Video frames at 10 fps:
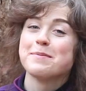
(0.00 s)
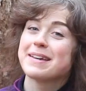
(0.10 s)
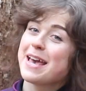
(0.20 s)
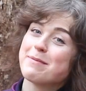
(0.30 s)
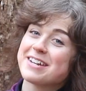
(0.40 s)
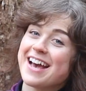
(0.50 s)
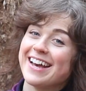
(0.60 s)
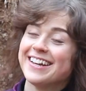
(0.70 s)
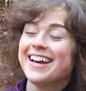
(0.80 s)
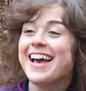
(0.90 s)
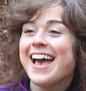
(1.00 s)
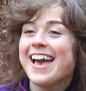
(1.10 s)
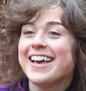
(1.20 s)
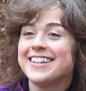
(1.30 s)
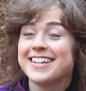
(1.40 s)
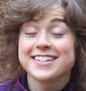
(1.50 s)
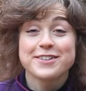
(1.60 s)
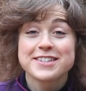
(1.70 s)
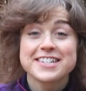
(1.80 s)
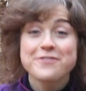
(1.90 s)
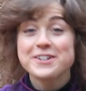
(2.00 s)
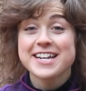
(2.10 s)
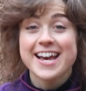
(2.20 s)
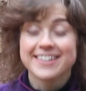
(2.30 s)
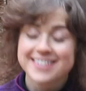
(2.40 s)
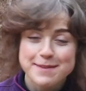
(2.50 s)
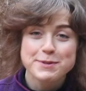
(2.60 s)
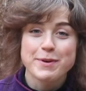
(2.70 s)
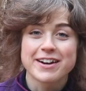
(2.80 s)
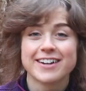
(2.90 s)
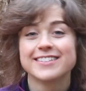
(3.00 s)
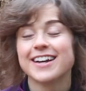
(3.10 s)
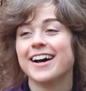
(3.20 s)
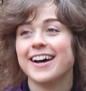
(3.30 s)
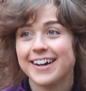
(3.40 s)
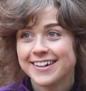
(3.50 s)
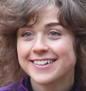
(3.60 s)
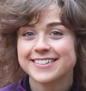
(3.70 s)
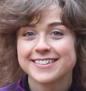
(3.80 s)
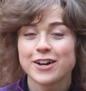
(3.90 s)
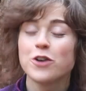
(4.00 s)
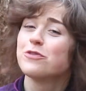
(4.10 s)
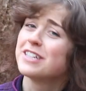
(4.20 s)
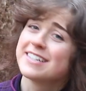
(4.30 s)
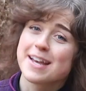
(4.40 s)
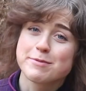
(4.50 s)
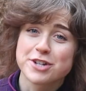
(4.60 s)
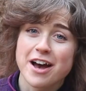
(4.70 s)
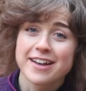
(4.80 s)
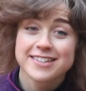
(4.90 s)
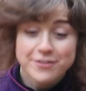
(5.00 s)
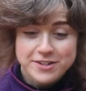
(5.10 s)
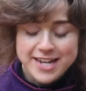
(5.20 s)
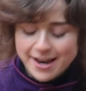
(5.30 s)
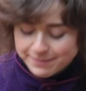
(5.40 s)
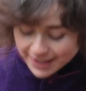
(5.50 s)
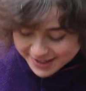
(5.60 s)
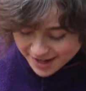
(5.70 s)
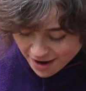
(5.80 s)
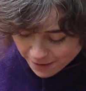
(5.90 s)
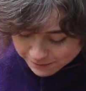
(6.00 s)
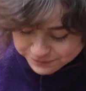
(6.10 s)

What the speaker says: My camera died, and so it's a different day. Same sweater, hopefully same shot, different day. Let's go!